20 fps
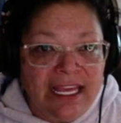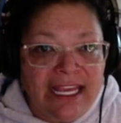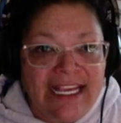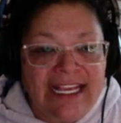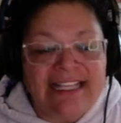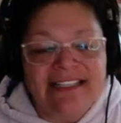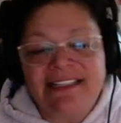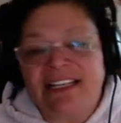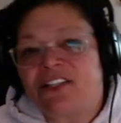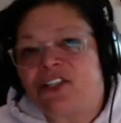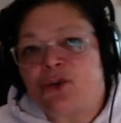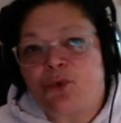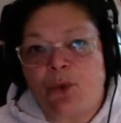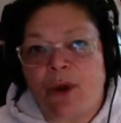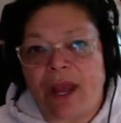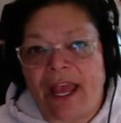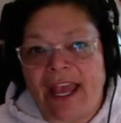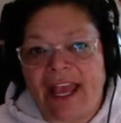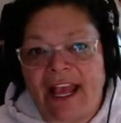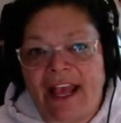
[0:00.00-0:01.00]
in such a
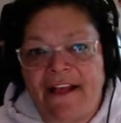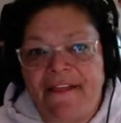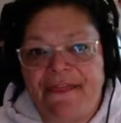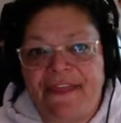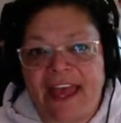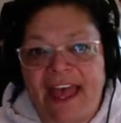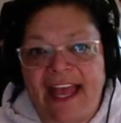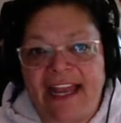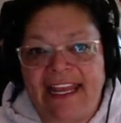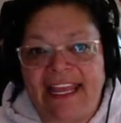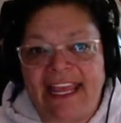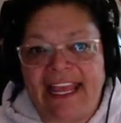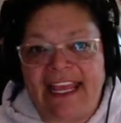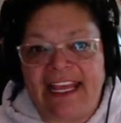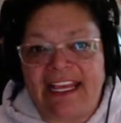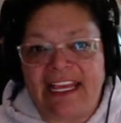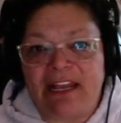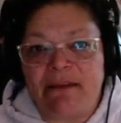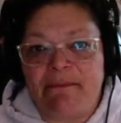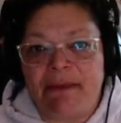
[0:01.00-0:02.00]
way that
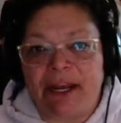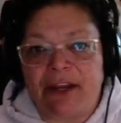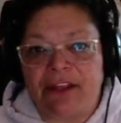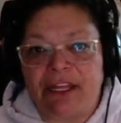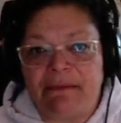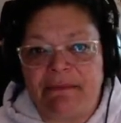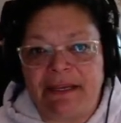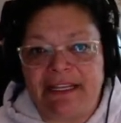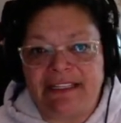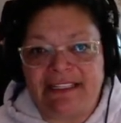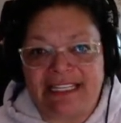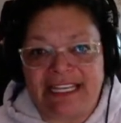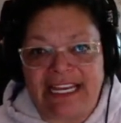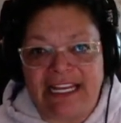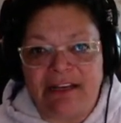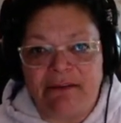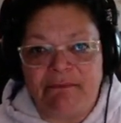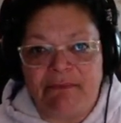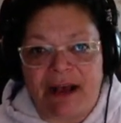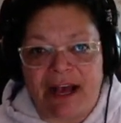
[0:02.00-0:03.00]
it can barely be
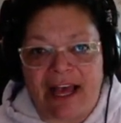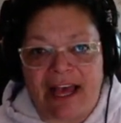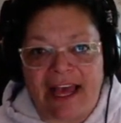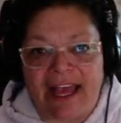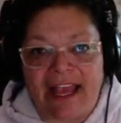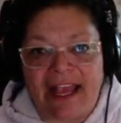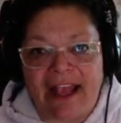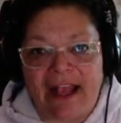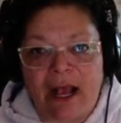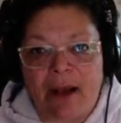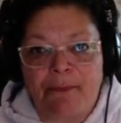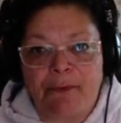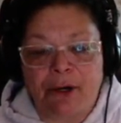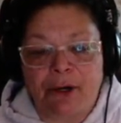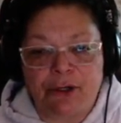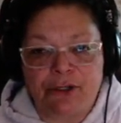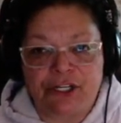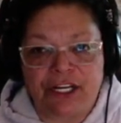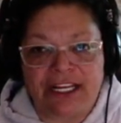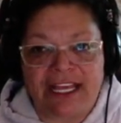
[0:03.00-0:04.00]
seen by
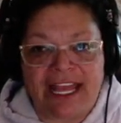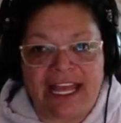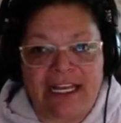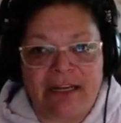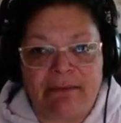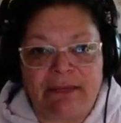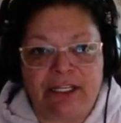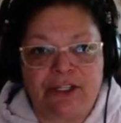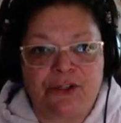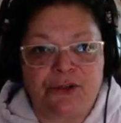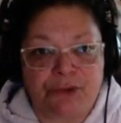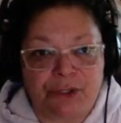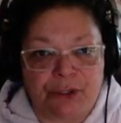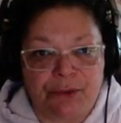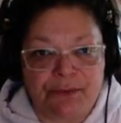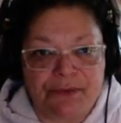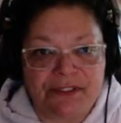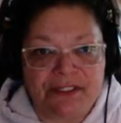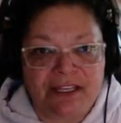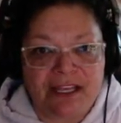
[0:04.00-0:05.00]
approaching enemy
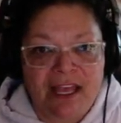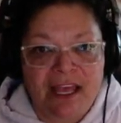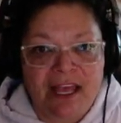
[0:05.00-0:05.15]
troops.